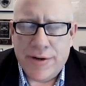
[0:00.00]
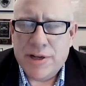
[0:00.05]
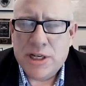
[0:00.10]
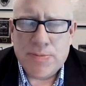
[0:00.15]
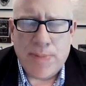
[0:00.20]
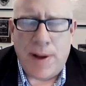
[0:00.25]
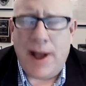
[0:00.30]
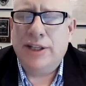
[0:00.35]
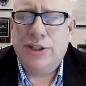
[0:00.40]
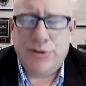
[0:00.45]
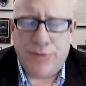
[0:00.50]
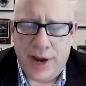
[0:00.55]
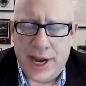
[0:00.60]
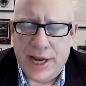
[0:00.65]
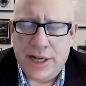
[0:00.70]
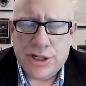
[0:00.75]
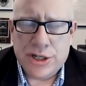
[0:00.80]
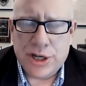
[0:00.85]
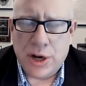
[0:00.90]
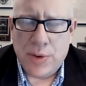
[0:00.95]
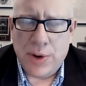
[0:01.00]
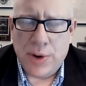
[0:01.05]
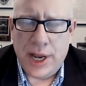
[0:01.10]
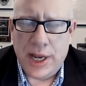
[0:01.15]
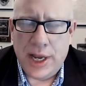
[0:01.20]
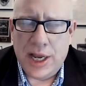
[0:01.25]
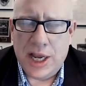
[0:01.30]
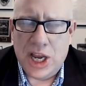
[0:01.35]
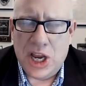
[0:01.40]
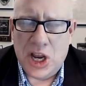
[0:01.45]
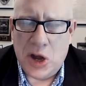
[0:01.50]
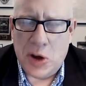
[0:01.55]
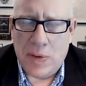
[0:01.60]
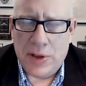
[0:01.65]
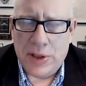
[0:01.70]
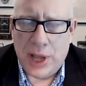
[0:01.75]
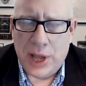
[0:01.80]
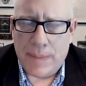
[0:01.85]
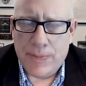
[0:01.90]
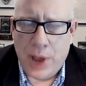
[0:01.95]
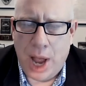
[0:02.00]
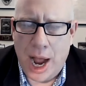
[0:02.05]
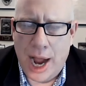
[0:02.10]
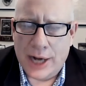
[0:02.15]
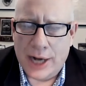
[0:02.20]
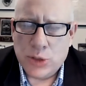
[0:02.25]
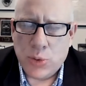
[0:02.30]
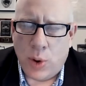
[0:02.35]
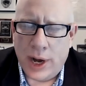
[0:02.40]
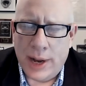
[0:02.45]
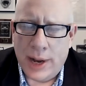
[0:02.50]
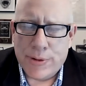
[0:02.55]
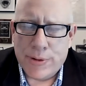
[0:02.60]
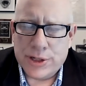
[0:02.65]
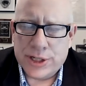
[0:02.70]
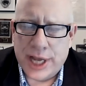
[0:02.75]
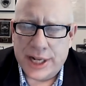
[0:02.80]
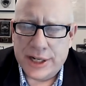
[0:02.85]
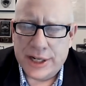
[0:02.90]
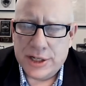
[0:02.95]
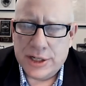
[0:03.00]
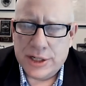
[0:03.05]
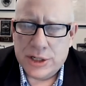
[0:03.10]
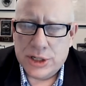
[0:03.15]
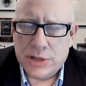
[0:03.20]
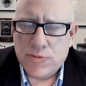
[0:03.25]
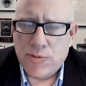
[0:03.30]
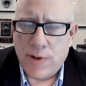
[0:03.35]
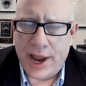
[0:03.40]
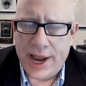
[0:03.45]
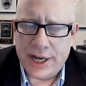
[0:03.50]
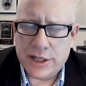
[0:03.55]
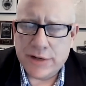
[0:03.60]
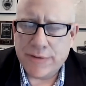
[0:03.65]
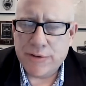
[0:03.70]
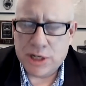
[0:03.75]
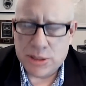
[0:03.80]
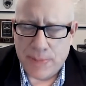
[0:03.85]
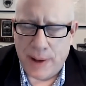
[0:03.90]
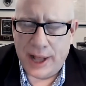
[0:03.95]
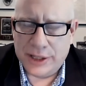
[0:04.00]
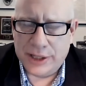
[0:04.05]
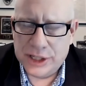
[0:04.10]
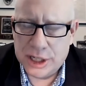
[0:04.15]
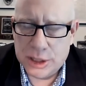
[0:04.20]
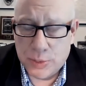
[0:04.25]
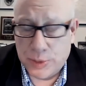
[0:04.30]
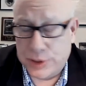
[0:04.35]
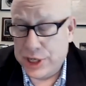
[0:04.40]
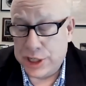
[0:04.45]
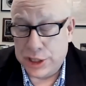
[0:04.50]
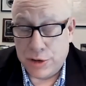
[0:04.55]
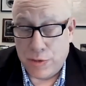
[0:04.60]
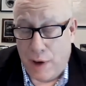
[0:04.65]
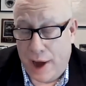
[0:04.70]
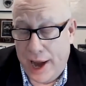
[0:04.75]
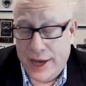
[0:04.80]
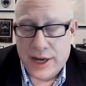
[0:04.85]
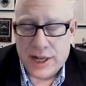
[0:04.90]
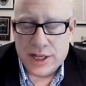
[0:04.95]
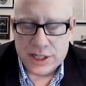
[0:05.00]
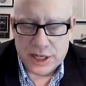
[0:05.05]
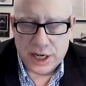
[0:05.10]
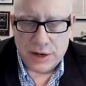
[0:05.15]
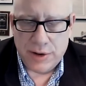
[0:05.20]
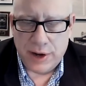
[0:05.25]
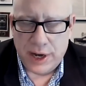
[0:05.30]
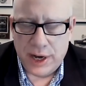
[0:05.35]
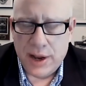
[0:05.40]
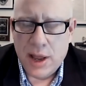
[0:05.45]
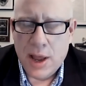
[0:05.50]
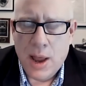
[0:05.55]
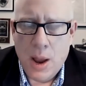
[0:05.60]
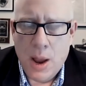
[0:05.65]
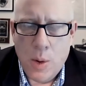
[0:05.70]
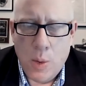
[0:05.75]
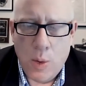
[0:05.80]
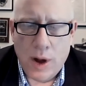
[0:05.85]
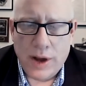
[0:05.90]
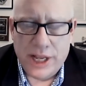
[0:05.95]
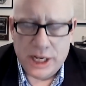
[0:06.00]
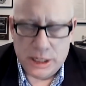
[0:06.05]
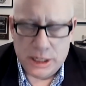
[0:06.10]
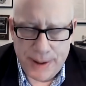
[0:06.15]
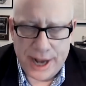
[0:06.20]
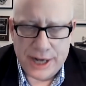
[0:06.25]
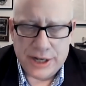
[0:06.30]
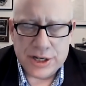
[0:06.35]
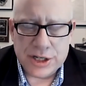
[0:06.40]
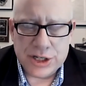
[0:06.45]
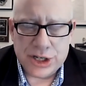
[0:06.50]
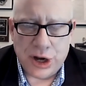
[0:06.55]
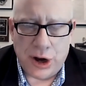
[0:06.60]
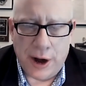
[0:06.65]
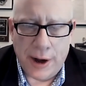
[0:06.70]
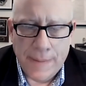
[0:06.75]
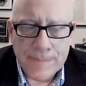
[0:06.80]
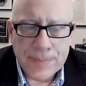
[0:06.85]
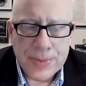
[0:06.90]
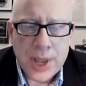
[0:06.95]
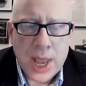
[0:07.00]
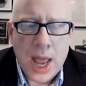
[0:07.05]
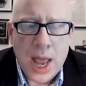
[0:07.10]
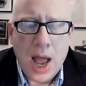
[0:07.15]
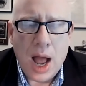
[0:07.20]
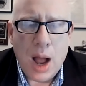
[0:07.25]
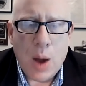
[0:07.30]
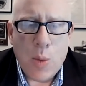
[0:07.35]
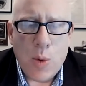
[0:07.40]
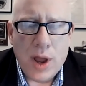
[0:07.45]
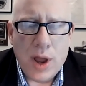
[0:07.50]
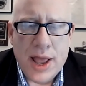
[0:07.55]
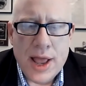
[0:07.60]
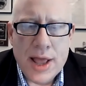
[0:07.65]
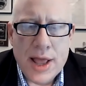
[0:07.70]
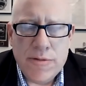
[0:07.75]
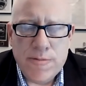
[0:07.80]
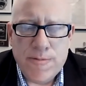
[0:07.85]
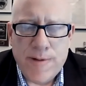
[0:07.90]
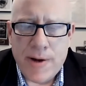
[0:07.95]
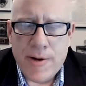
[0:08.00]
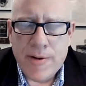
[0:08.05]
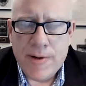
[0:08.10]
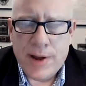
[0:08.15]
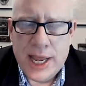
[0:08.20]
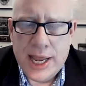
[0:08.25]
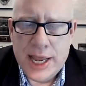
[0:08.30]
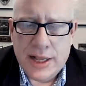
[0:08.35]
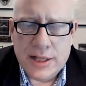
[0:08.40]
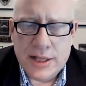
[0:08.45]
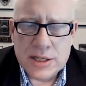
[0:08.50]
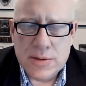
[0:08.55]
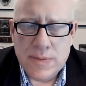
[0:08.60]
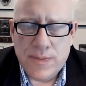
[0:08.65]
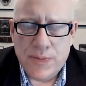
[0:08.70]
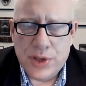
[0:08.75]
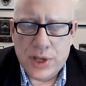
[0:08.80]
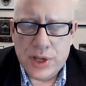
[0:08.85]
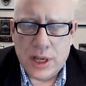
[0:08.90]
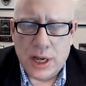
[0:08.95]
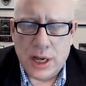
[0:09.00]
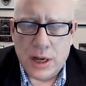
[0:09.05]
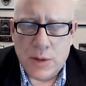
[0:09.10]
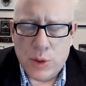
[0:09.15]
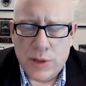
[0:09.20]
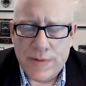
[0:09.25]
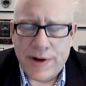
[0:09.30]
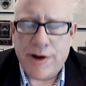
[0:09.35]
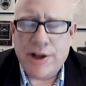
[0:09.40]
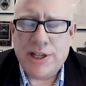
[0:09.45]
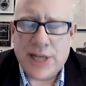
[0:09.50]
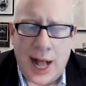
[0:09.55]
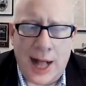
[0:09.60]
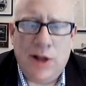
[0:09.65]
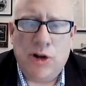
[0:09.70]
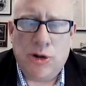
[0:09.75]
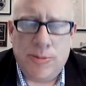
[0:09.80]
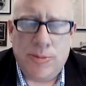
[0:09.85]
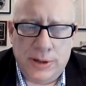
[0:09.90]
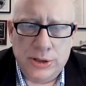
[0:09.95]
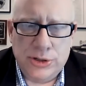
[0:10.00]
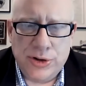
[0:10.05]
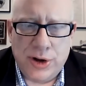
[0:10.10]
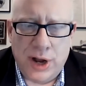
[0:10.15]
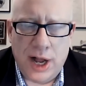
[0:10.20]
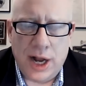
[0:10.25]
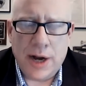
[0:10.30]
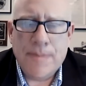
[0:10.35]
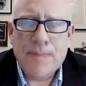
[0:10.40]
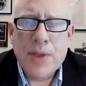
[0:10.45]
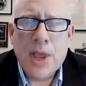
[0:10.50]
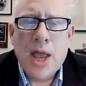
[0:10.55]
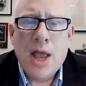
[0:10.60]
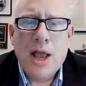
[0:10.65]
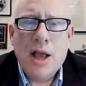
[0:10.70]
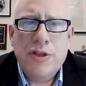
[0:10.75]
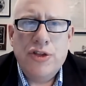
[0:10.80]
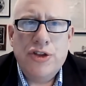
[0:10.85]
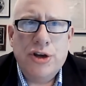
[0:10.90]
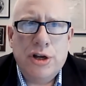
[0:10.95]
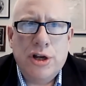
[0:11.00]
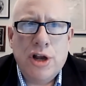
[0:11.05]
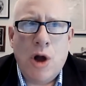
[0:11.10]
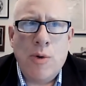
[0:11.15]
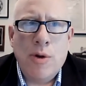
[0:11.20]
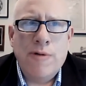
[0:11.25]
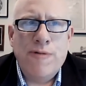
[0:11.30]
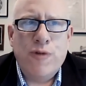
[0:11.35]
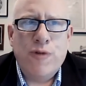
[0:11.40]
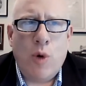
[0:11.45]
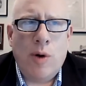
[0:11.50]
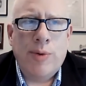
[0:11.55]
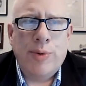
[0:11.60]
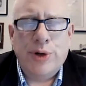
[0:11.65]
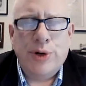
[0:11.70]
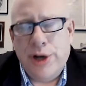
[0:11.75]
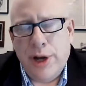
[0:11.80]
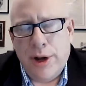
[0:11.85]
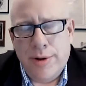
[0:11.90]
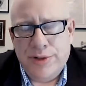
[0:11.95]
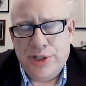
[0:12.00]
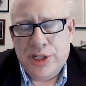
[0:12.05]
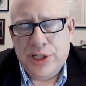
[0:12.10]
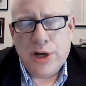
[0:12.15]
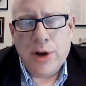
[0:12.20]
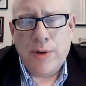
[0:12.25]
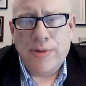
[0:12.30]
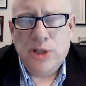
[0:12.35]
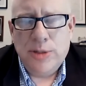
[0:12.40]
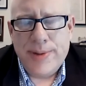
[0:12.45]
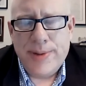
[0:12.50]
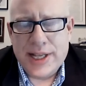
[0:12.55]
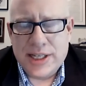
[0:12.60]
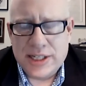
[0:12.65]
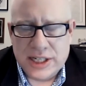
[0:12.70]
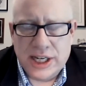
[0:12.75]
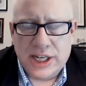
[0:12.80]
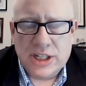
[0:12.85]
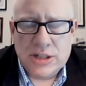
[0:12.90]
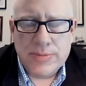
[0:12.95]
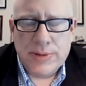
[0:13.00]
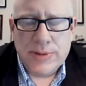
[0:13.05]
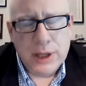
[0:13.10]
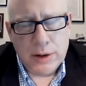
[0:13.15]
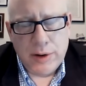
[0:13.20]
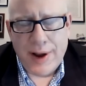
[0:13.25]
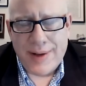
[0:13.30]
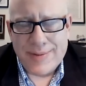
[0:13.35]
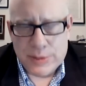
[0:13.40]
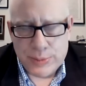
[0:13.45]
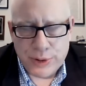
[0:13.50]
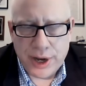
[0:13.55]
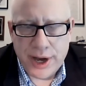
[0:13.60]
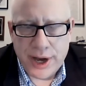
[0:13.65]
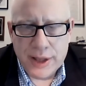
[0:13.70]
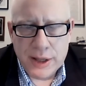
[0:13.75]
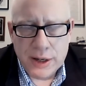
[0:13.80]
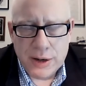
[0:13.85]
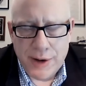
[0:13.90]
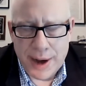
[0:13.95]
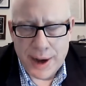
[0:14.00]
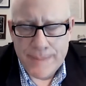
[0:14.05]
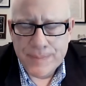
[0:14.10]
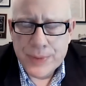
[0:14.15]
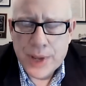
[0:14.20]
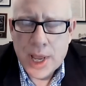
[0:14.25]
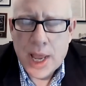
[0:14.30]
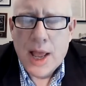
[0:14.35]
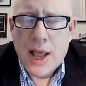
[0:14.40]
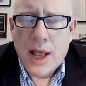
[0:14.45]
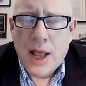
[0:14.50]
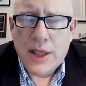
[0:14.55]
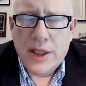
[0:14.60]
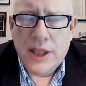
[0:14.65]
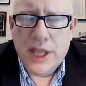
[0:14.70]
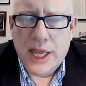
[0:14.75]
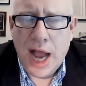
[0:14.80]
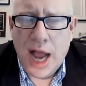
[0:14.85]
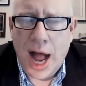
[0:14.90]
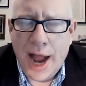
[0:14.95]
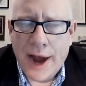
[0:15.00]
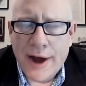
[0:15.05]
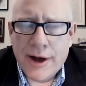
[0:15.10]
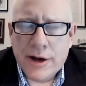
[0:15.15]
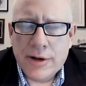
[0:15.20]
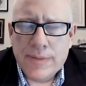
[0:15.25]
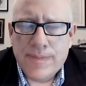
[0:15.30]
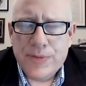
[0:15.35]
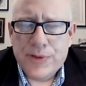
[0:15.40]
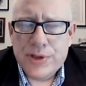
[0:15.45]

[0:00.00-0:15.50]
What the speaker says: response rate showing, you know, in the high 20% range of responses, which is great considering where these patients are, with a very tolerable drug. The going forward dose is going to be at 6 mg/kg. The higher